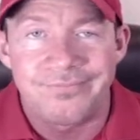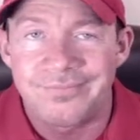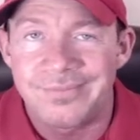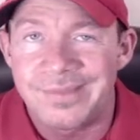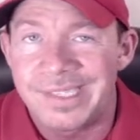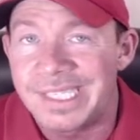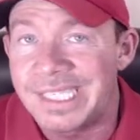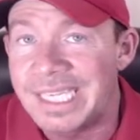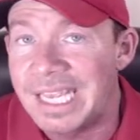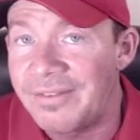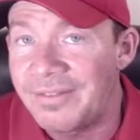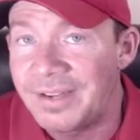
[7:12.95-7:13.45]

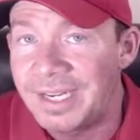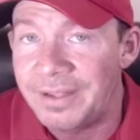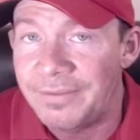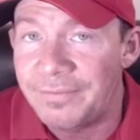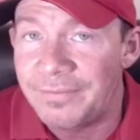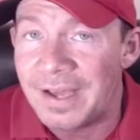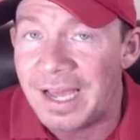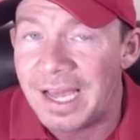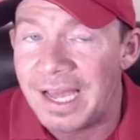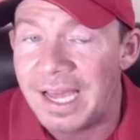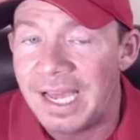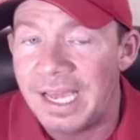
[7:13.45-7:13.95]

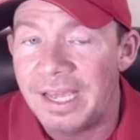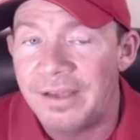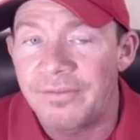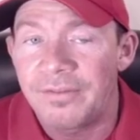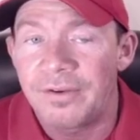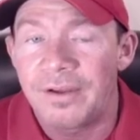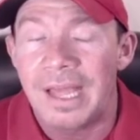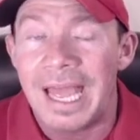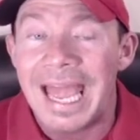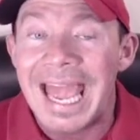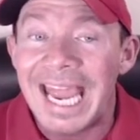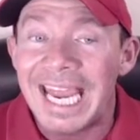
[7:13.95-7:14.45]

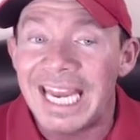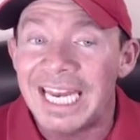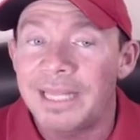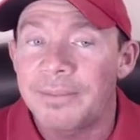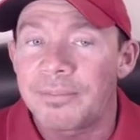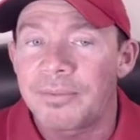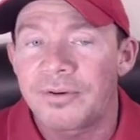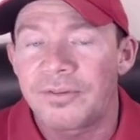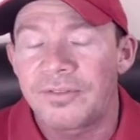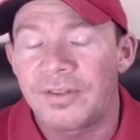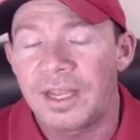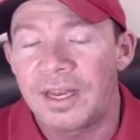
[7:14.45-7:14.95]
seventy-five, eighty
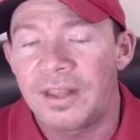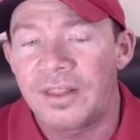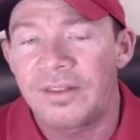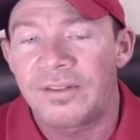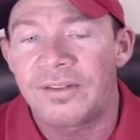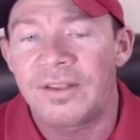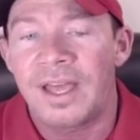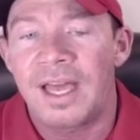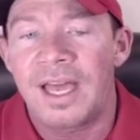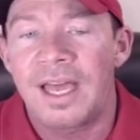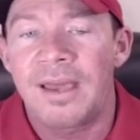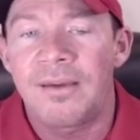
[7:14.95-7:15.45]
percent of the
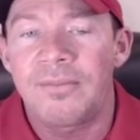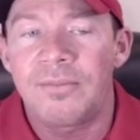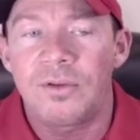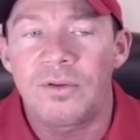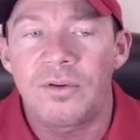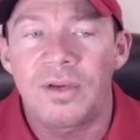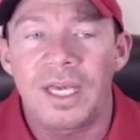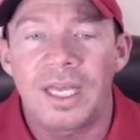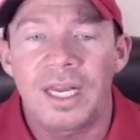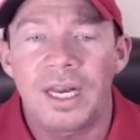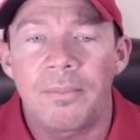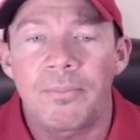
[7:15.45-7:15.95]
time, you
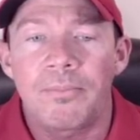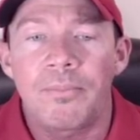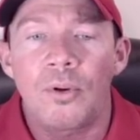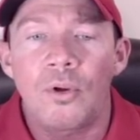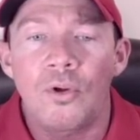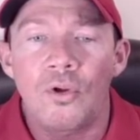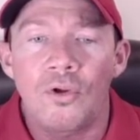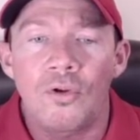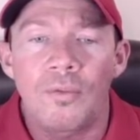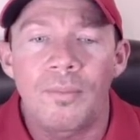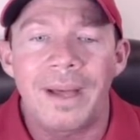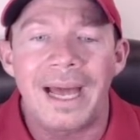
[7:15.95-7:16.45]
get a
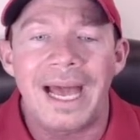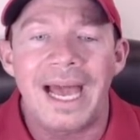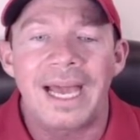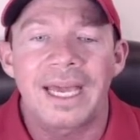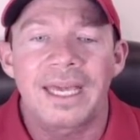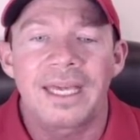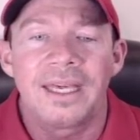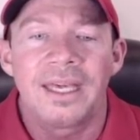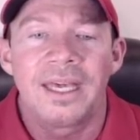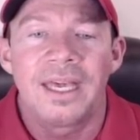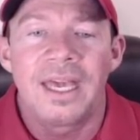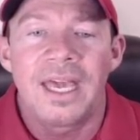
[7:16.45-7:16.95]

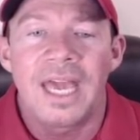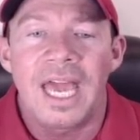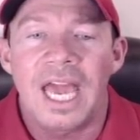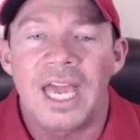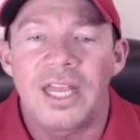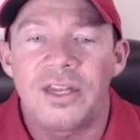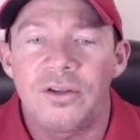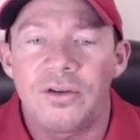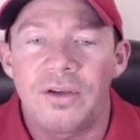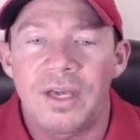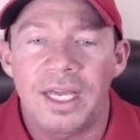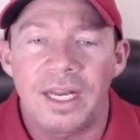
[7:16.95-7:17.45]
pullback
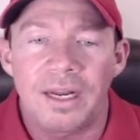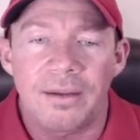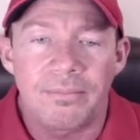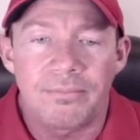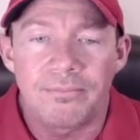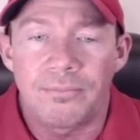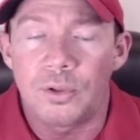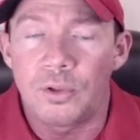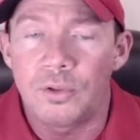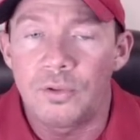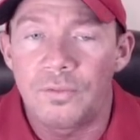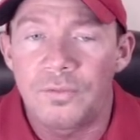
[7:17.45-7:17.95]
and you get a
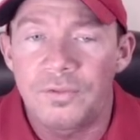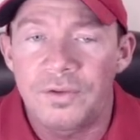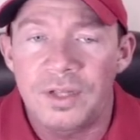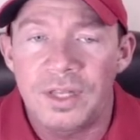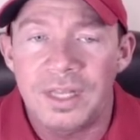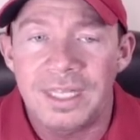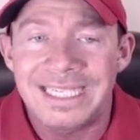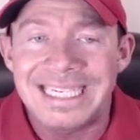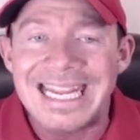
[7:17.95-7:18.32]
move to the